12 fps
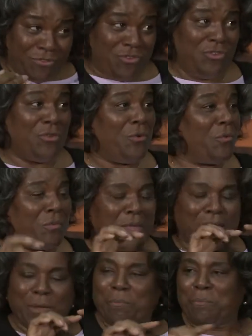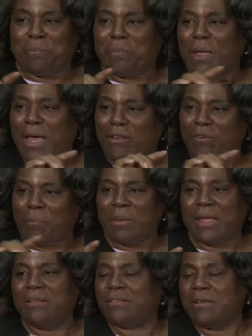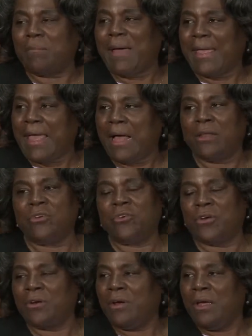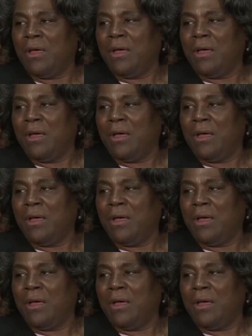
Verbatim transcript: do keep kind of a place on my calendar